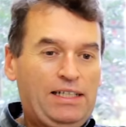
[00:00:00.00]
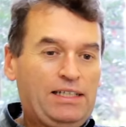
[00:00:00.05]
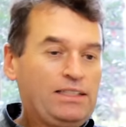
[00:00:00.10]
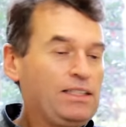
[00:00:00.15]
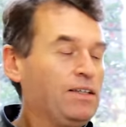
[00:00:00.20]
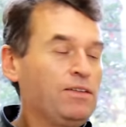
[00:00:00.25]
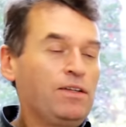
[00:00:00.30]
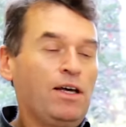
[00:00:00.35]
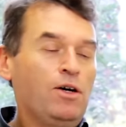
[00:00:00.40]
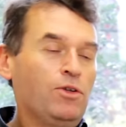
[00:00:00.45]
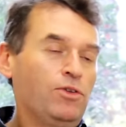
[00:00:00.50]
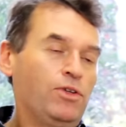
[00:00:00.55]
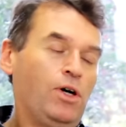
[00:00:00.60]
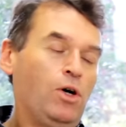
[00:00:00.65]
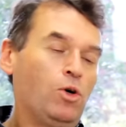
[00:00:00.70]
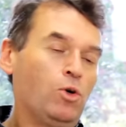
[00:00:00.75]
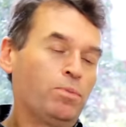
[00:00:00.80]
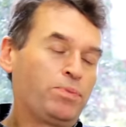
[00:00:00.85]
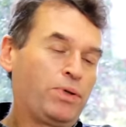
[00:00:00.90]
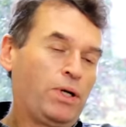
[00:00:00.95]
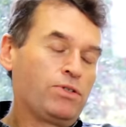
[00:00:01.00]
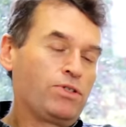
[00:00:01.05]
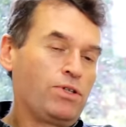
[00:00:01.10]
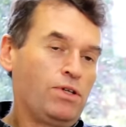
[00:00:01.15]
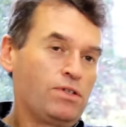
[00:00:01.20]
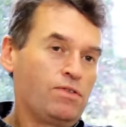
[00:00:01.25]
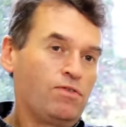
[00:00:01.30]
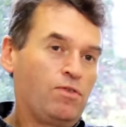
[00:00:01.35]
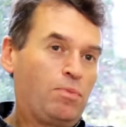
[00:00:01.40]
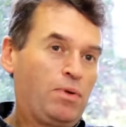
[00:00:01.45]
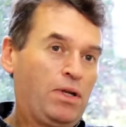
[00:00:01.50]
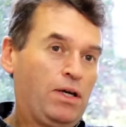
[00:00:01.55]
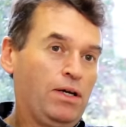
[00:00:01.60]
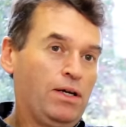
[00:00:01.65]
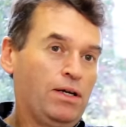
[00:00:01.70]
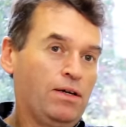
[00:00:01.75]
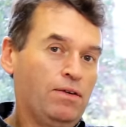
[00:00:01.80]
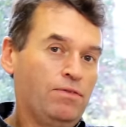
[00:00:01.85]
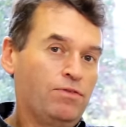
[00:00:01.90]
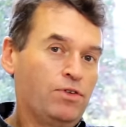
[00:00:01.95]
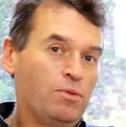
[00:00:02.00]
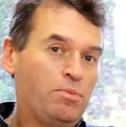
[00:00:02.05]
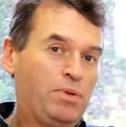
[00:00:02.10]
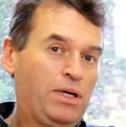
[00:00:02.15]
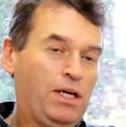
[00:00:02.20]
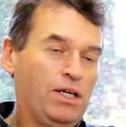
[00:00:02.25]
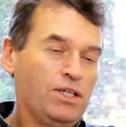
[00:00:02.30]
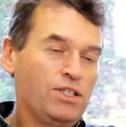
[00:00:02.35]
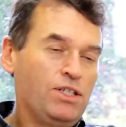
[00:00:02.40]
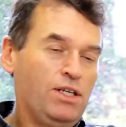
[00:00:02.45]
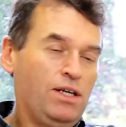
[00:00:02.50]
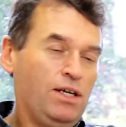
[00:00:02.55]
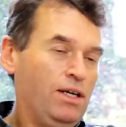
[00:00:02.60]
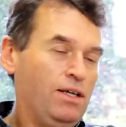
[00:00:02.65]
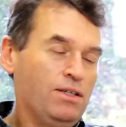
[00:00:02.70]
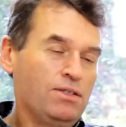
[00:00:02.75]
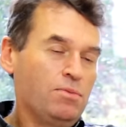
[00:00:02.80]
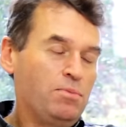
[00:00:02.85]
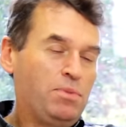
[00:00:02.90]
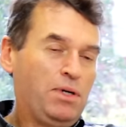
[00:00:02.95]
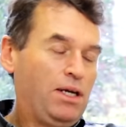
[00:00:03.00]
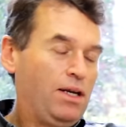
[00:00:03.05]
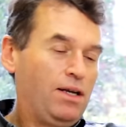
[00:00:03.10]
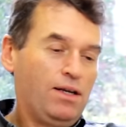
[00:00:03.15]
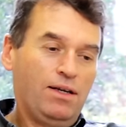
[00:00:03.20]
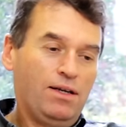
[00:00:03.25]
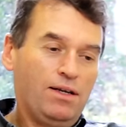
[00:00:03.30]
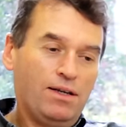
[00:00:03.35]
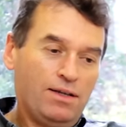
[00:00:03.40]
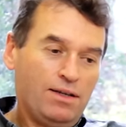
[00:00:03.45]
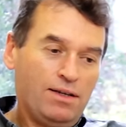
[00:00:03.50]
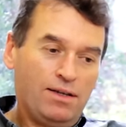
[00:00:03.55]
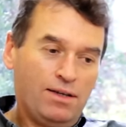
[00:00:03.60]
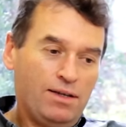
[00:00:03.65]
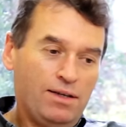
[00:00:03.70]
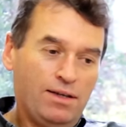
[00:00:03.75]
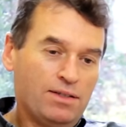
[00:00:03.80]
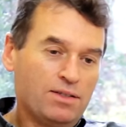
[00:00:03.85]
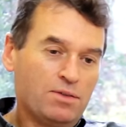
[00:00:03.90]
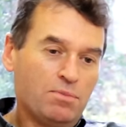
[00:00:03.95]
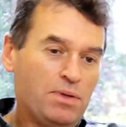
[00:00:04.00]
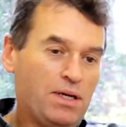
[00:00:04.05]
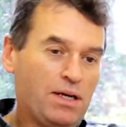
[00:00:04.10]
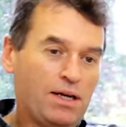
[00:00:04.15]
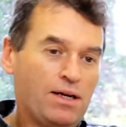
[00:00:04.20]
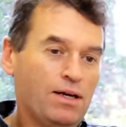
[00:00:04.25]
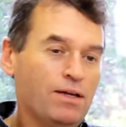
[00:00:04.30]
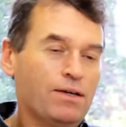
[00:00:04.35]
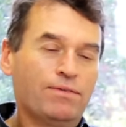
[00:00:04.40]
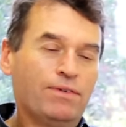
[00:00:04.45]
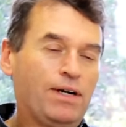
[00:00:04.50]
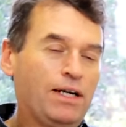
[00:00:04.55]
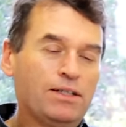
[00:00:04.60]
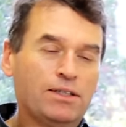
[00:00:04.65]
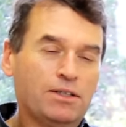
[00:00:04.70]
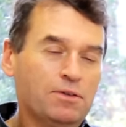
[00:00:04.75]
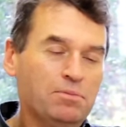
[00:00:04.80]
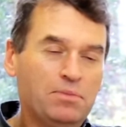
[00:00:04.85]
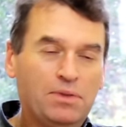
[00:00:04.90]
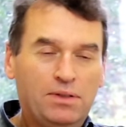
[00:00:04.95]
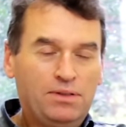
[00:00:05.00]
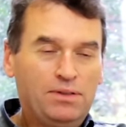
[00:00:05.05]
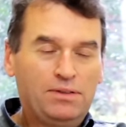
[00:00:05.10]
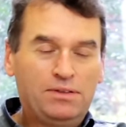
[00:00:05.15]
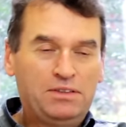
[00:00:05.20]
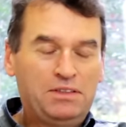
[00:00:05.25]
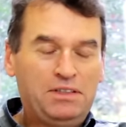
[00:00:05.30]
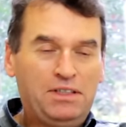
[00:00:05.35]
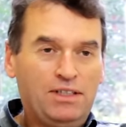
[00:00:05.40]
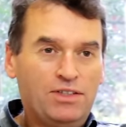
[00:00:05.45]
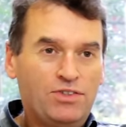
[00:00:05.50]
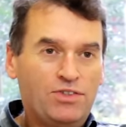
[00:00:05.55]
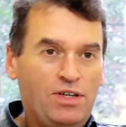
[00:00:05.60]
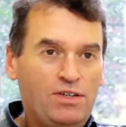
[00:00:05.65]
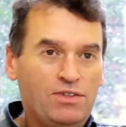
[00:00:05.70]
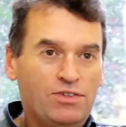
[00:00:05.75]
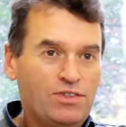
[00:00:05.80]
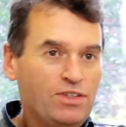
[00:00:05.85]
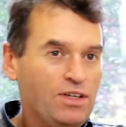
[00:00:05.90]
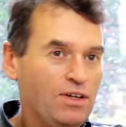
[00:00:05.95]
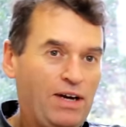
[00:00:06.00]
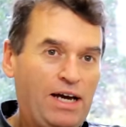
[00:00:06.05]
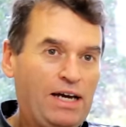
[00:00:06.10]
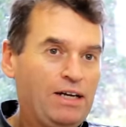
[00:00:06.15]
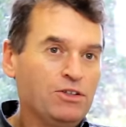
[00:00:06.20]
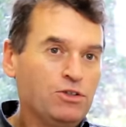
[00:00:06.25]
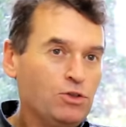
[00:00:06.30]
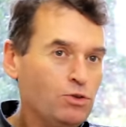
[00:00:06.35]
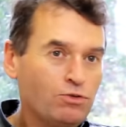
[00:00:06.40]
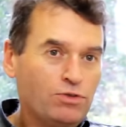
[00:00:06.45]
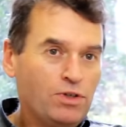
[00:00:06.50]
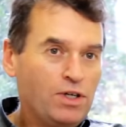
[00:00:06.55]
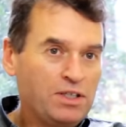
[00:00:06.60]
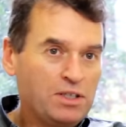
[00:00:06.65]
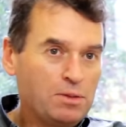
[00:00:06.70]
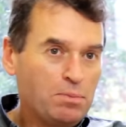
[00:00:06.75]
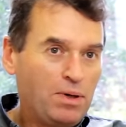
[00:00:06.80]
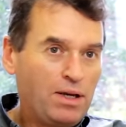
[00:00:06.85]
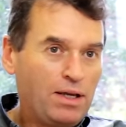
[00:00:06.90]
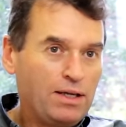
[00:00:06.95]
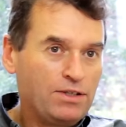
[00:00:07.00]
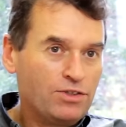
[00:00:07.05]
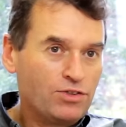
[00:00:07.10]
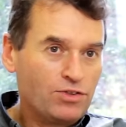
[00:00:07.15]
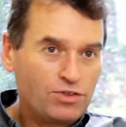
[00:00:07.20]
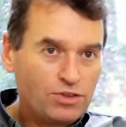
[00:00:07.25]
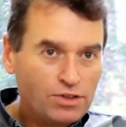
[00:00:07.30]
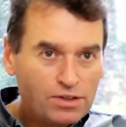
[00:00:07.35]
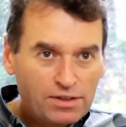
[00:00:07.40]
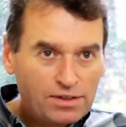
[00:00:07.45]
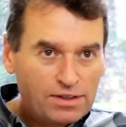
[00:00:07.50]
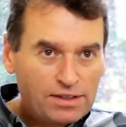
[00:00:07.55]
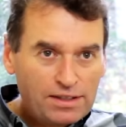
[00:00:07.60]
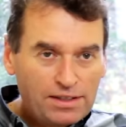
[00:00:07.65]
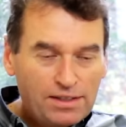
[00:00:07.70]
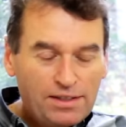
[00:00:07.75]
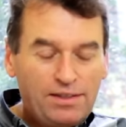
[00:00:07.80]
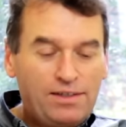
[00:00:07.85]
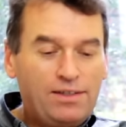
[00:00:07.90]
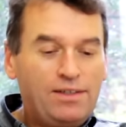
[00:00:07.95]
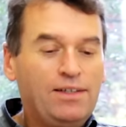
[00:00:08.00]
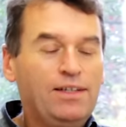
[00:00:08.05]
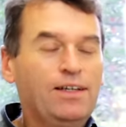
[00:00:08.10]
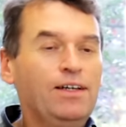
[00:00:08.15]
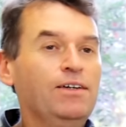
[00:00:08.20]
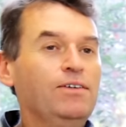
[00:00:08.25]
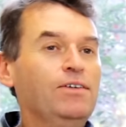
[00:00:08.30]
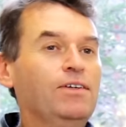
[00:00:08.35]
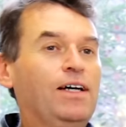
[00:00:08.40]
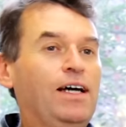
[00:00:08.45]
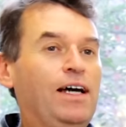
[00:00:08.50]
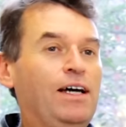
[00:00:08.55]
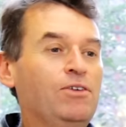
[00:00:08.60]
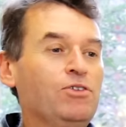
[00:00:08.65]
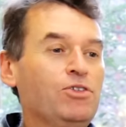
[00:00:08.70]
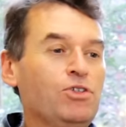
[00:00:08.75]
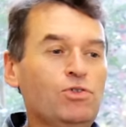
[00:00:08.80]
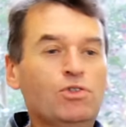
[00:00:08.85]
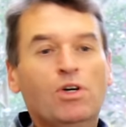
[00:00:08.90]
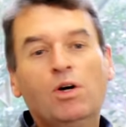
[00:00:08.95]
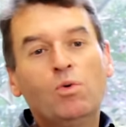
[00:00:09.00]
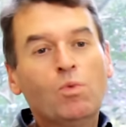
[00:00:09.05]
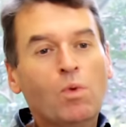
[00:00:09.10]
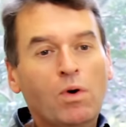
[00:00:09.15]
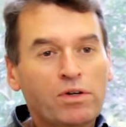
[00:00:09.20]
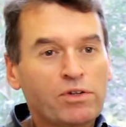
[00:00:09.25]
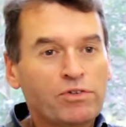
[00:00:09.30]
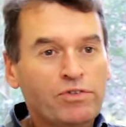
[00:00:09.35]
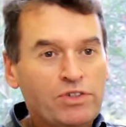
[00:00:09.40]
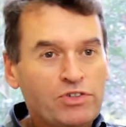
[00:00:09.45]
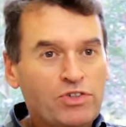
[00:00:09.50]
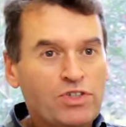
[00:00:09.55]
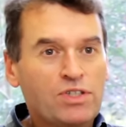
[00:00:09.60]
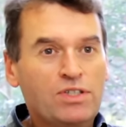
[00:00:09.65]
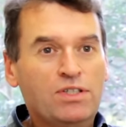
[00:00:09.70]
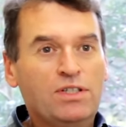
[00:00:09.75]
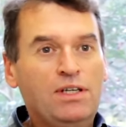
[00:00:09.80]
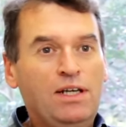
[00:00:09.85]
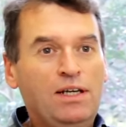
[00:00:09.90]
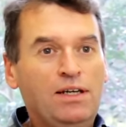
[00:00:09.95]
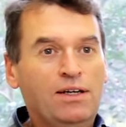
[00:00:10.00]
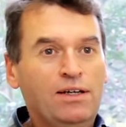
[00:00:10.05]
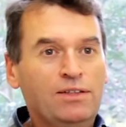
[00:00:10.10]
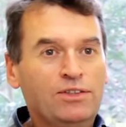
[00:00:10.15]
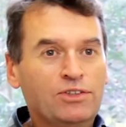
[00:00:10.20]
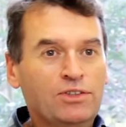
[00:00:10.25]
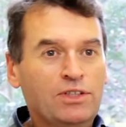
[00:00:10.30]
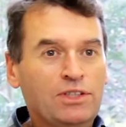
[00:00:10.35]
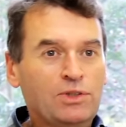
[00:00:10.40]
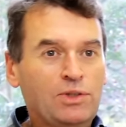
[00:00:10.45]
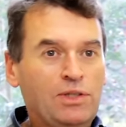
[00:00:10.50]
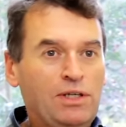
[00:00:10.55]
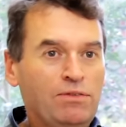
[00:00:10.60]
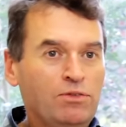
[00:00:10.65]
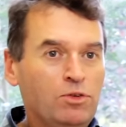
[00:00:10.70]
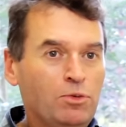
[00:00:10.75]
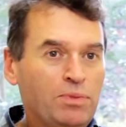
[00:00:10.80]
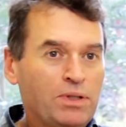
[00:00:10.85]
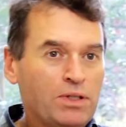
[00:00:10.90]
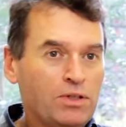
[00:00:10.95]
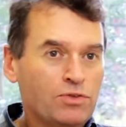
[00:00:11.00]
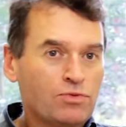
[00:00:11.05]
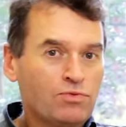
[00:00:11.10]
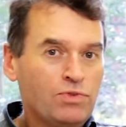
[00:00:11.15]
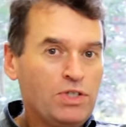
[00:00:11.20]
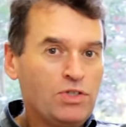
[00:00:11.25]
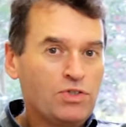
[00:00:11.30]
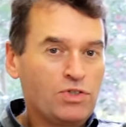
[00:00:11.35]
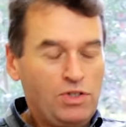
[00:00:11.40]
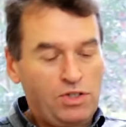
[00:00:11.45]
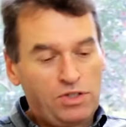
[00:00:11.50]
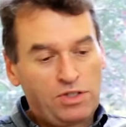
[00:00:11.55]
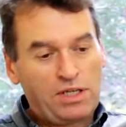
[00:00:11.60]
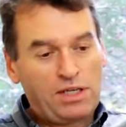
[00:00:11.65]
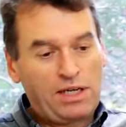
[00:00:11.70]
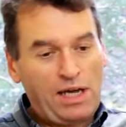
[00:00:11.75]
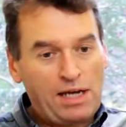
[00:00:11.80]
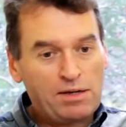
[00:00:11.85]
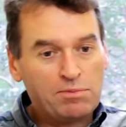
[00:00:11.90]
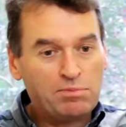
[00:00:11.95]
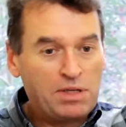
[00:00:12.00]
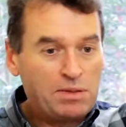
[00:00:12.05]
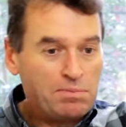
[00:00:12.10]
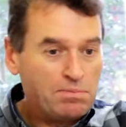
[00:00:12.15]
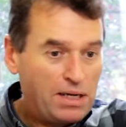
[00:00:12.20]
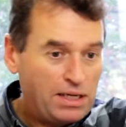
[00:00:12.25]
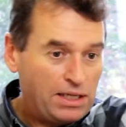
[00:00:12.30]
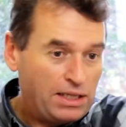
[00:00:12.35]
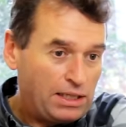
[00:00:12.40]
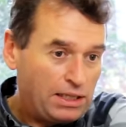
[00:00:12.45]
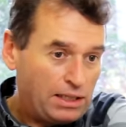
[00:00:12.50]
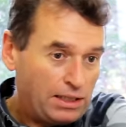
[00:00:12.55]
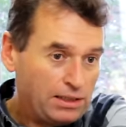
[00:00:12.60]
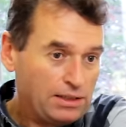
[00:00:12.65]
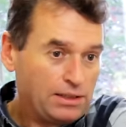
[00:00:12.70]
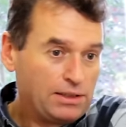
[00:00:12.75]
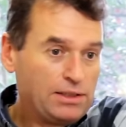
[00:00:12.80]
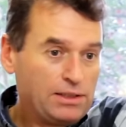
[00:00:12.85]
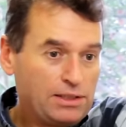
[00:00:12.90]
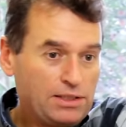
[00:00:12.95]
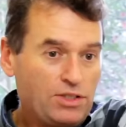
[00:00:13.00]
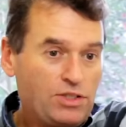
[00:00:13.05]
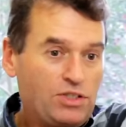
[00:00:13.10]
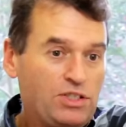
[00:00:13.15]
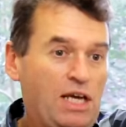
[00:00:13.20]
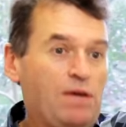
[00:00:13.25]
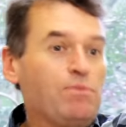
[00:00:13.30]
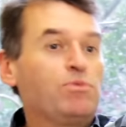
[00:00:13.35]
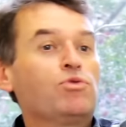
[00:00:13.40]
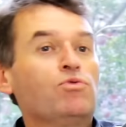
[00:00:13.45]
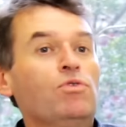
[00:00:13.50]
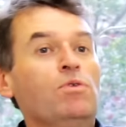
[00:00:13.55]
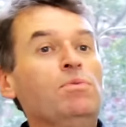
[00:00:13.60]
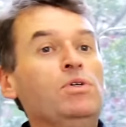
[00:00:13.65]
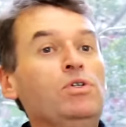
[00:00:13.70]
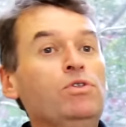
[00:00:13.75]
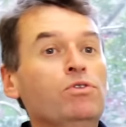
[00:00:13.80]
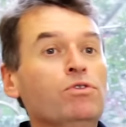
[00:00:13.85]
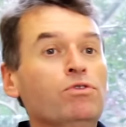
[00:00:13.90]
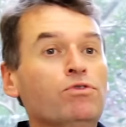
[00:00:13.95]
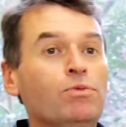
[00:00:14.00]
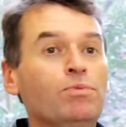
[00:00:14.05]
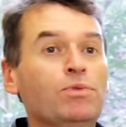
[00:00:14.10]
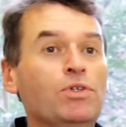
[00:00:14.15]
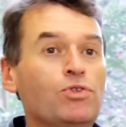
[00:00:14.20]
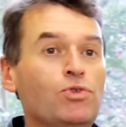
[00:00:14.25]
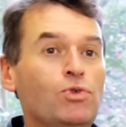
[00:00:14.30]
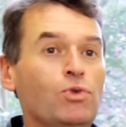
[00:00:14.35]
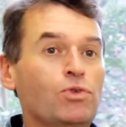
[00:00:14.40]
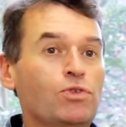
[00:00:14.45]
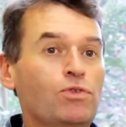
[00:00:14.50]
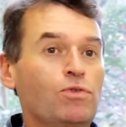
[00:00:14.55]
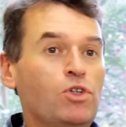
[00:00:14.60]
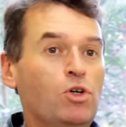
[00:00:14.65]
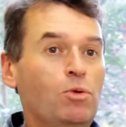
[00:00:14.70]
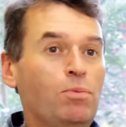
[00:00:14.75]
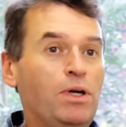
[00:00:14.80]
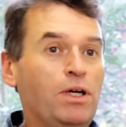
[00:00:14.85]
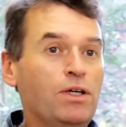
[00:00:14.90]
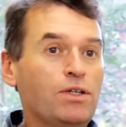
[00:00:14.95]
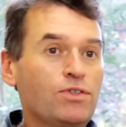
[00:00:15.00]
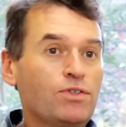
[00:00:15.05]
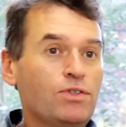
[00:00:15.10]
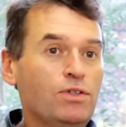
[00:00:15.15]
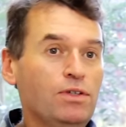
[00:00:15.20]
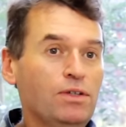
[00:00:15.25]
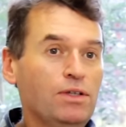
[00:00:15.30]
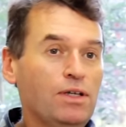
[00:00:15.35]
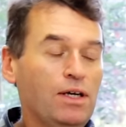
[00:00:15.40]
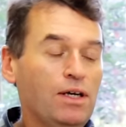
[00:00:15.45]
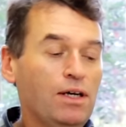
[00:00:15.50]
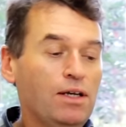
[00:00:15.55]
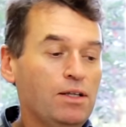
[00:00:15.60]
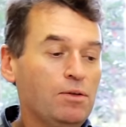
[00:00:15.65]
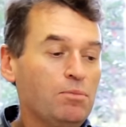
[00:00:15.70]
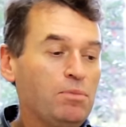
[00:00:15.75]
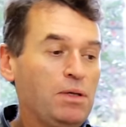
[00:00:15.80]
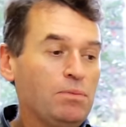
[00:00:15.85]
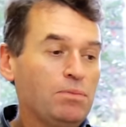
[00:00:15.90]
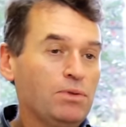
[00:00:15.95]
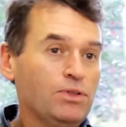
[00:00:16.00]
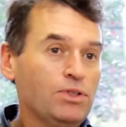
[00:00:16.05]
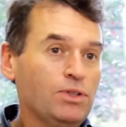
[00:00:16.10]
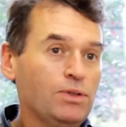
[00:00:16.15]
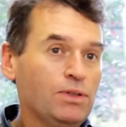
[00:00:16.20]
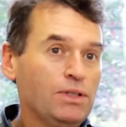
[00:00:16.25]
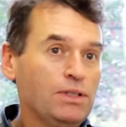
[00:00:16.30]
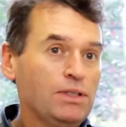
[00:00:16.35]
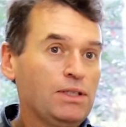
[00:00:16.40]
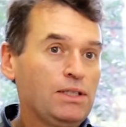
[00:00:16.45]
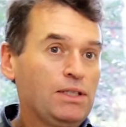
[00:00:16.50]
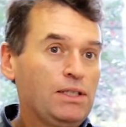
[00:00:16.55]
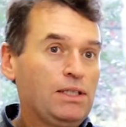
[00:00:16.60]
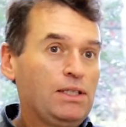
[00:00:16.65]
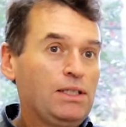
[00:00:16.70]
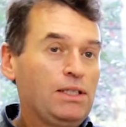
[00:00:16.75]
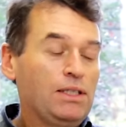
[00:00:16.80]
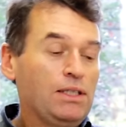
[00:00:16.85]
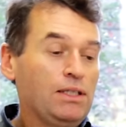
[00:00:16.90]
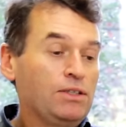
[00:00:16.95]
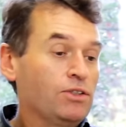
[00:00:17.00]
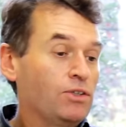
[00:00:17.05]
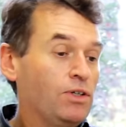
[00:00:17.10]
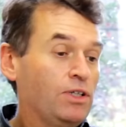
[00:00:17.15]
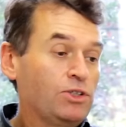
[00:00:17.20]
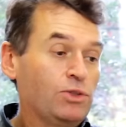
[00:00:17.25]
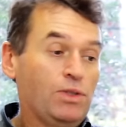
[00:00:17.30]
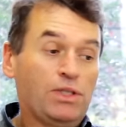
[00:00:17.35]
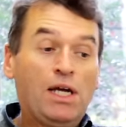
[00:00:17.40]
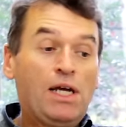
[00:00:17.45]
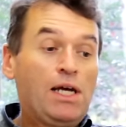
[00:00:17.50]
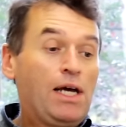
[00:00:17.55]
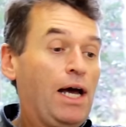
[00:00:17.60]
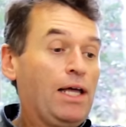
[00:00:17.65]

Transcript: The, the whole process of applying for a PhD is a bit is a bit kind of random, in a sense. You know, how do you find a place? You know, how do you know what you're interested in at undergraduate level? Because research can be many steps removed from the sorts of topics uh, that people do at, at undergraduate.